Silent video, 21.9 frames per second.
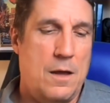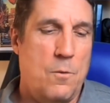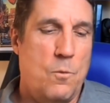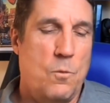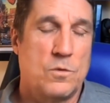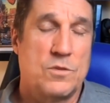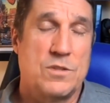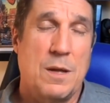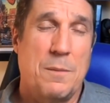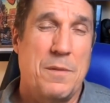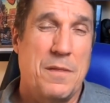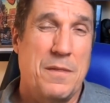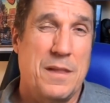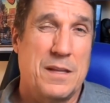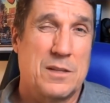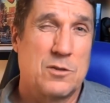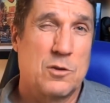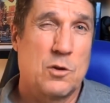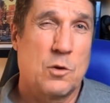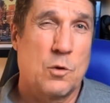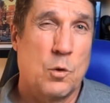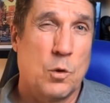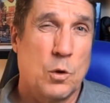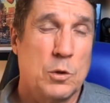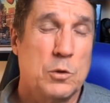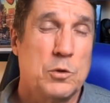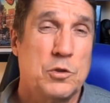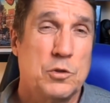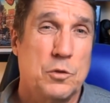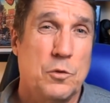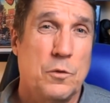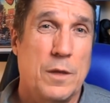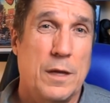Something that's
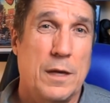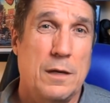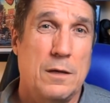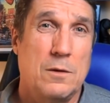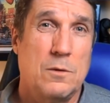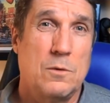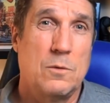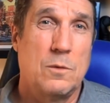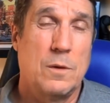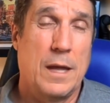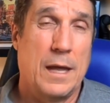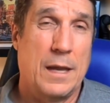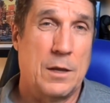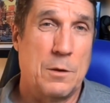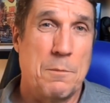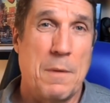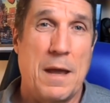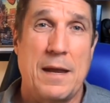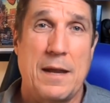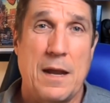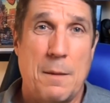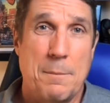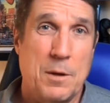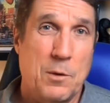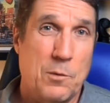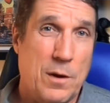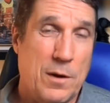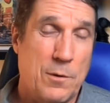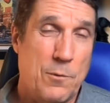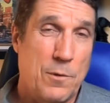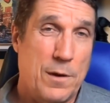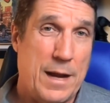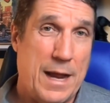crucial, though, and you may not be
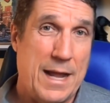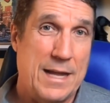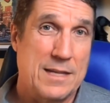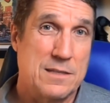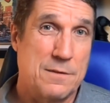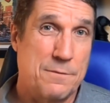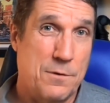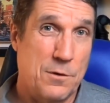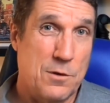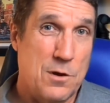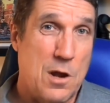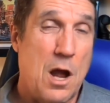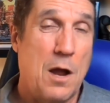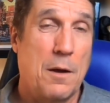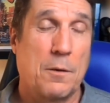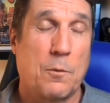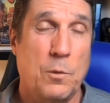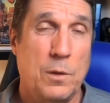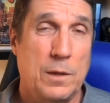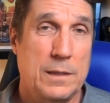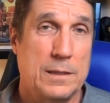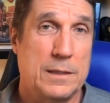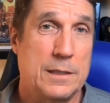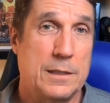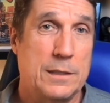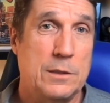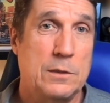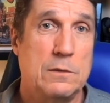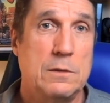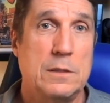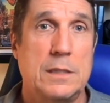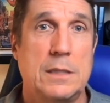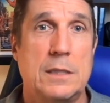ready to run ads if you're not willing to
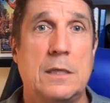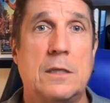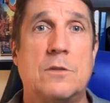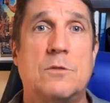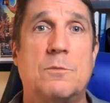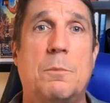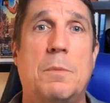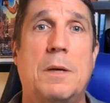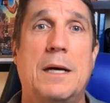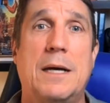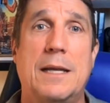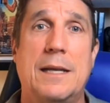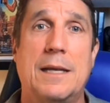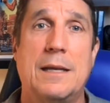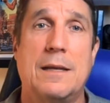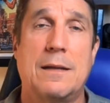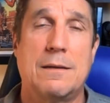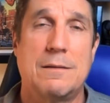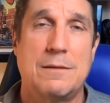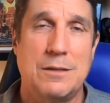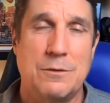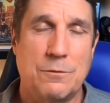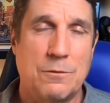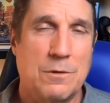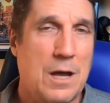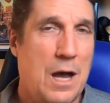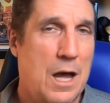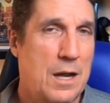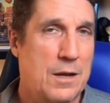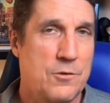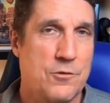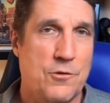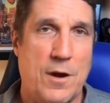do this, but you've
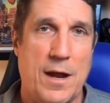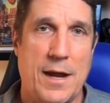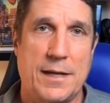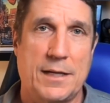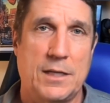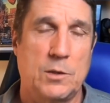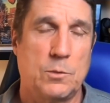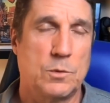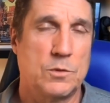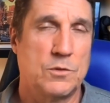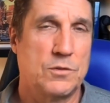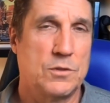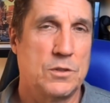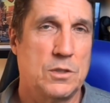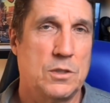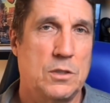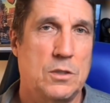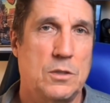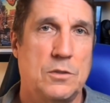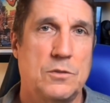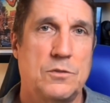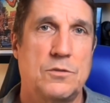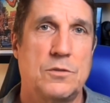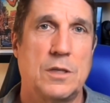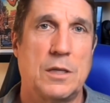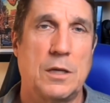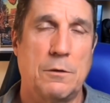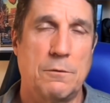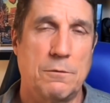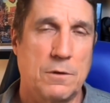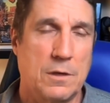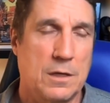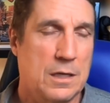got to track your results, and
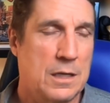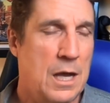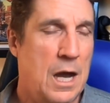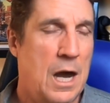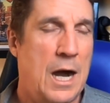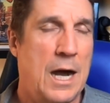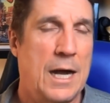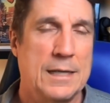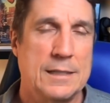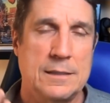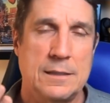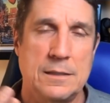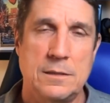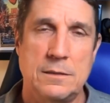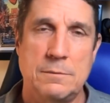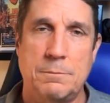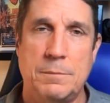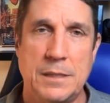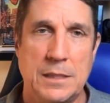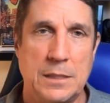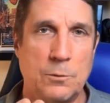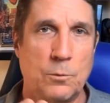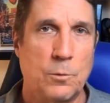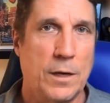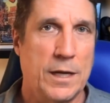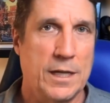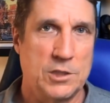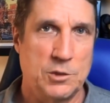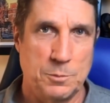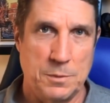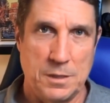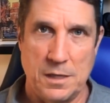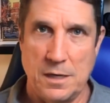you've got to be
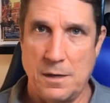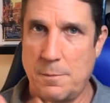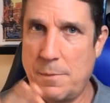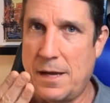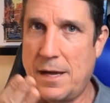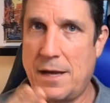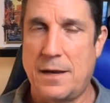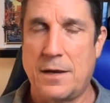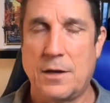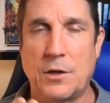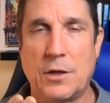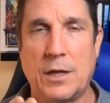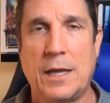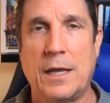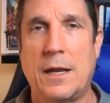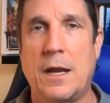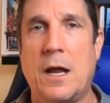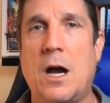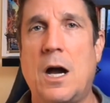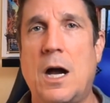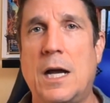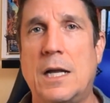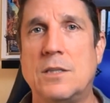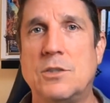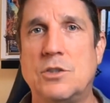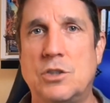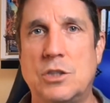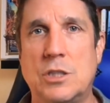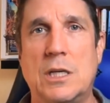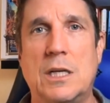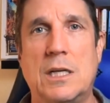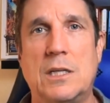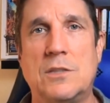regimented about it. You cannot
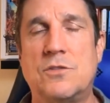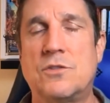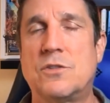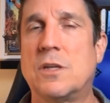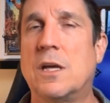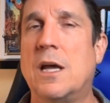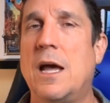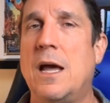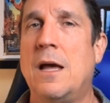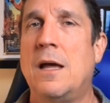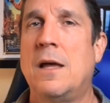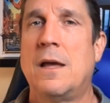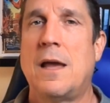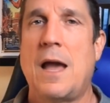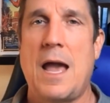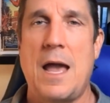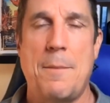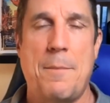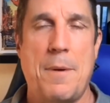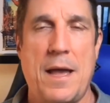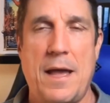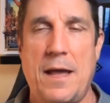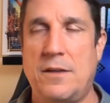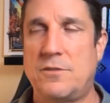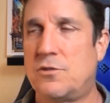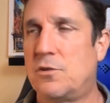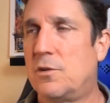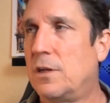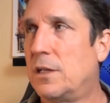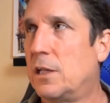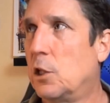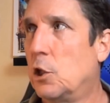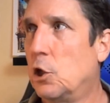just
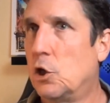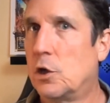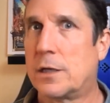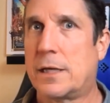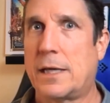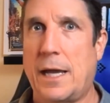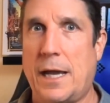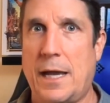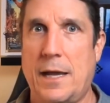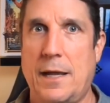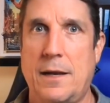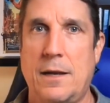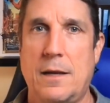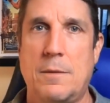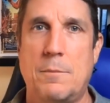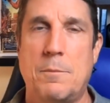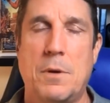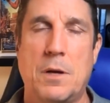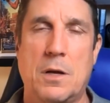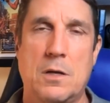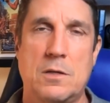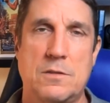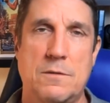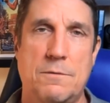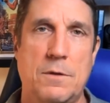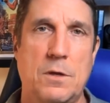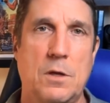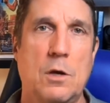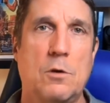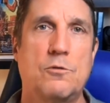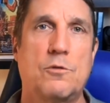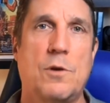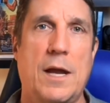haphazardly look at it, because if you
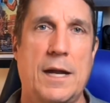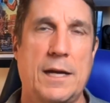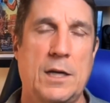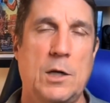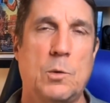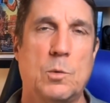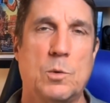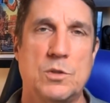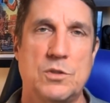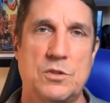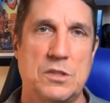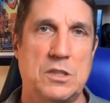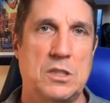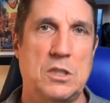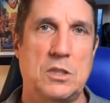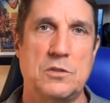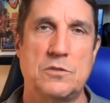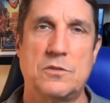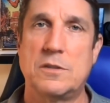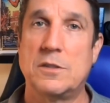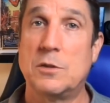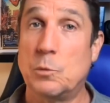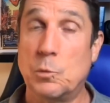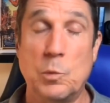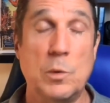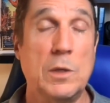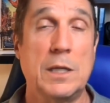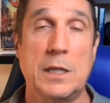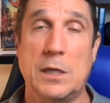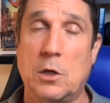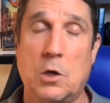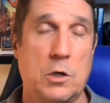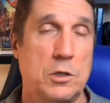don't track your results, you
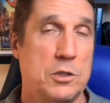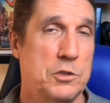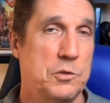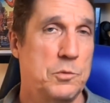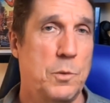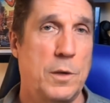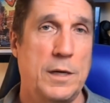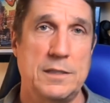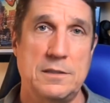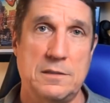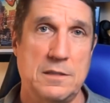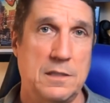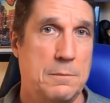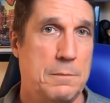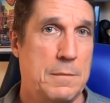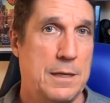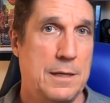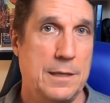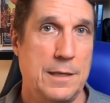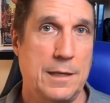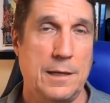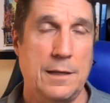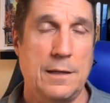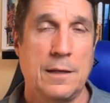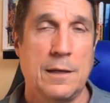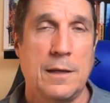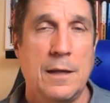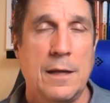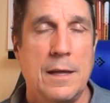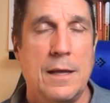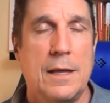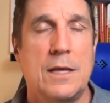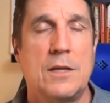really are just wasting money.
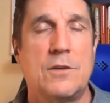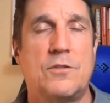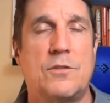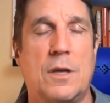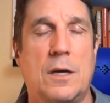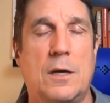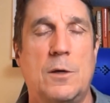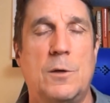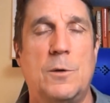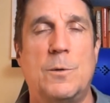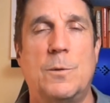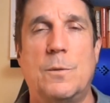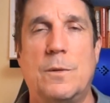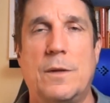So